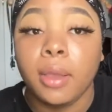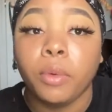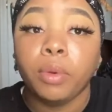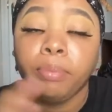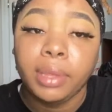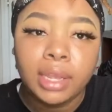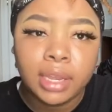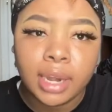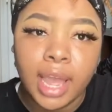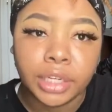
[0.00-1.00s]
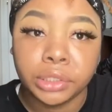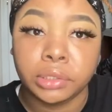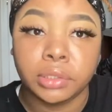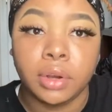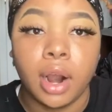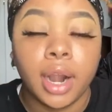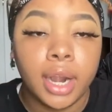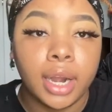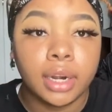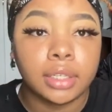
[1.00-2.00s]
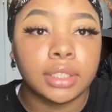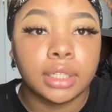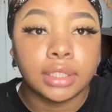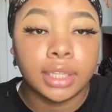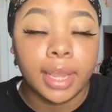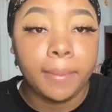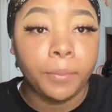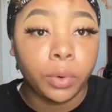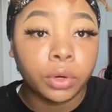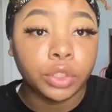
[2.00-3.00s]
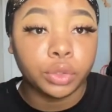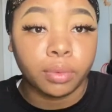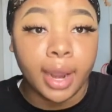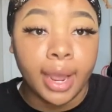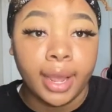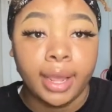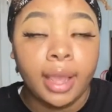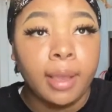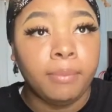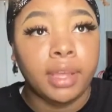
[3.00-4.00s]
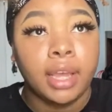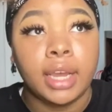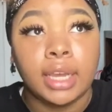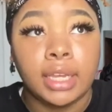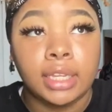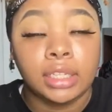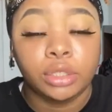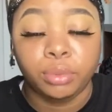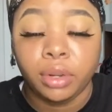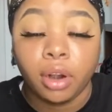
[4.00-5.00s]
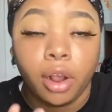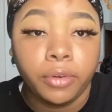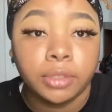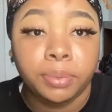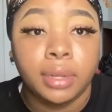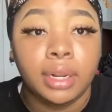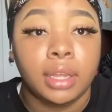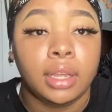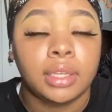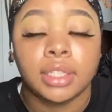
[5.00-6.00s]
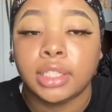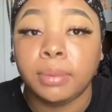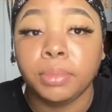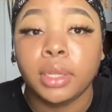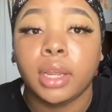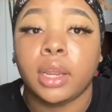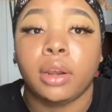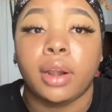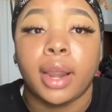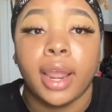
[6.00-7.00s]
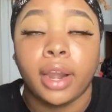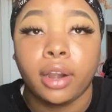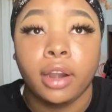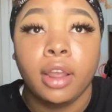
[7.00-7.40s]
When being natural, our hair tends to get more dry because we are always putting something in our hair